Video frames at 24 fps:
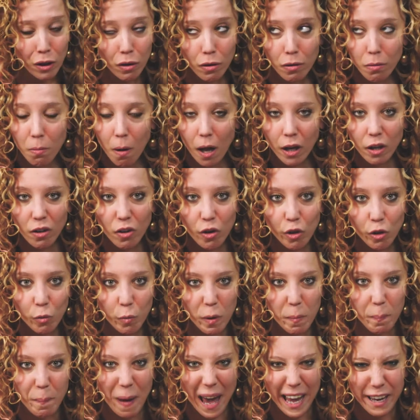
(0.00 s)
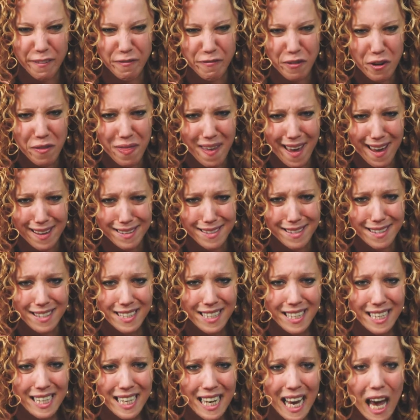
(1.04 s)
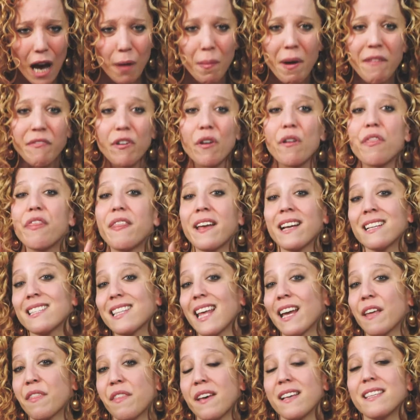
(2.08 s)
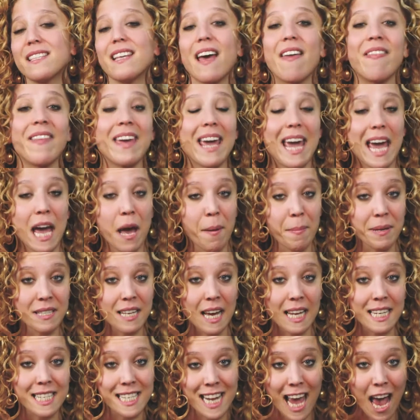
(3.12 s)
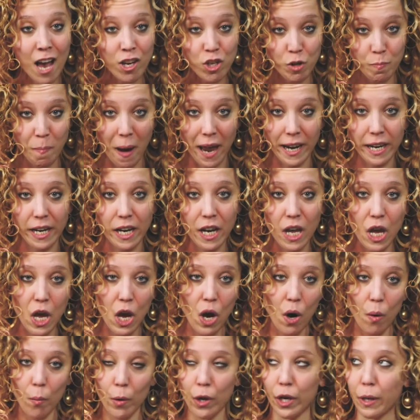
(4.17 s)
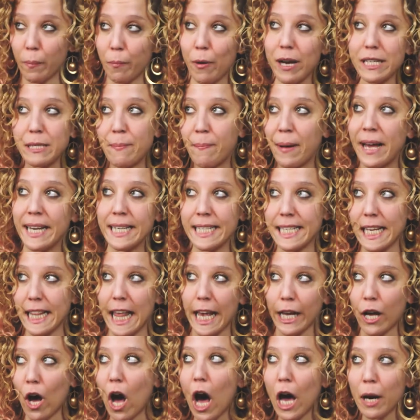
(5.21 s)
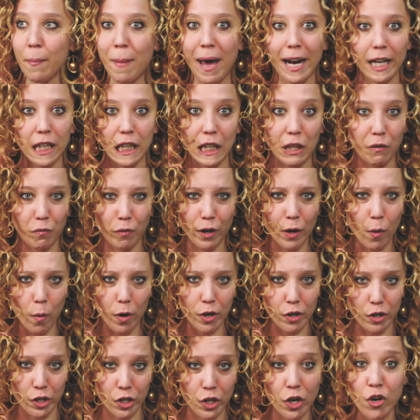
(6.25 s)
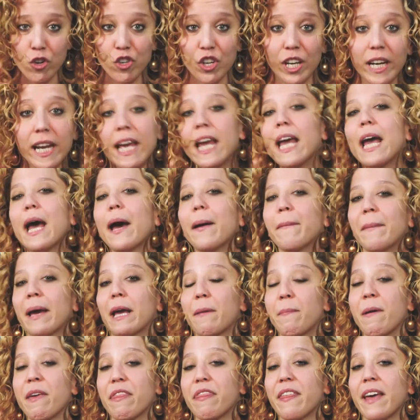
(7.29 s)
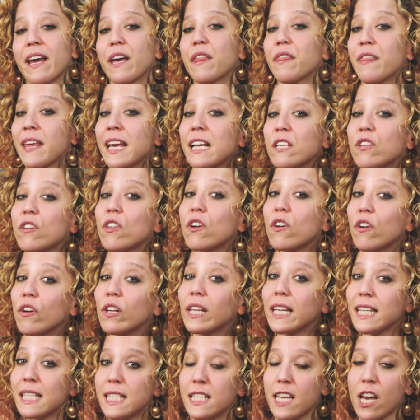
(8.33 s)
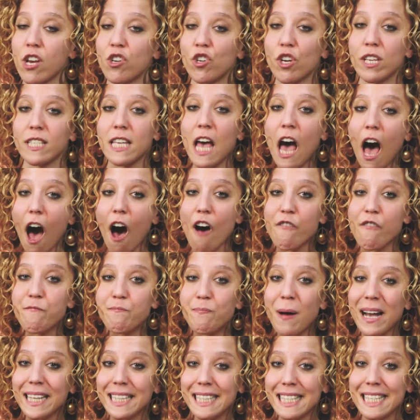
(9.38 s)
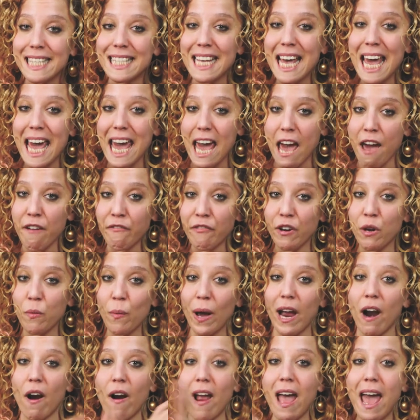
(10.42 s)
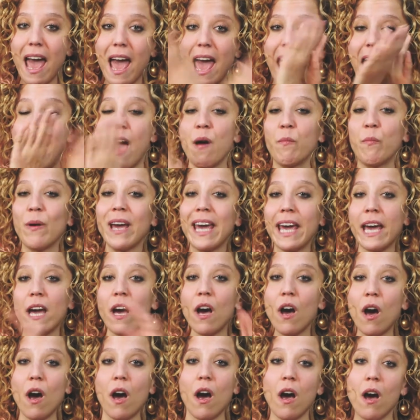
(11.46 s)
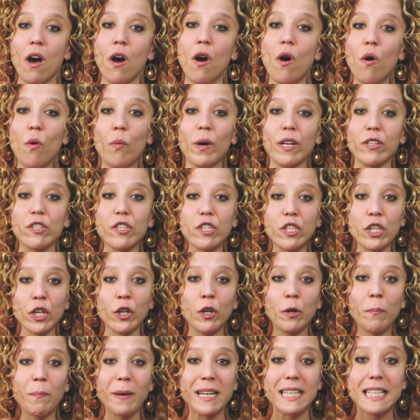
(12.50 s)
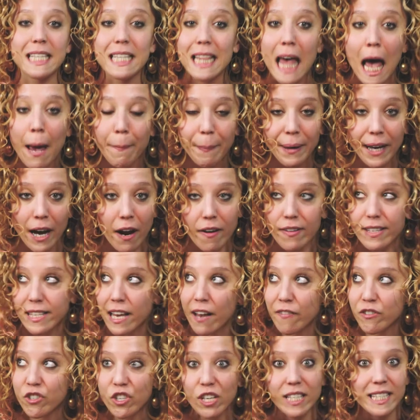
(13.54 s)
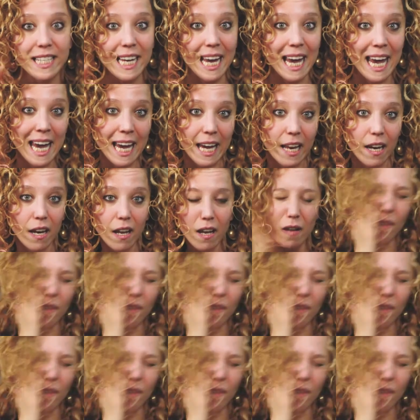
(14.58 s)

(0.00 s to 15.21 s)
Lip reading: Who on earth would pay for this? However, things like this and the Amazon Dash button, where you can press a button to automatically reorder detergent, make me think these are the early stages of buttons everywhere. And we will soon be slapping ourselves just to eat.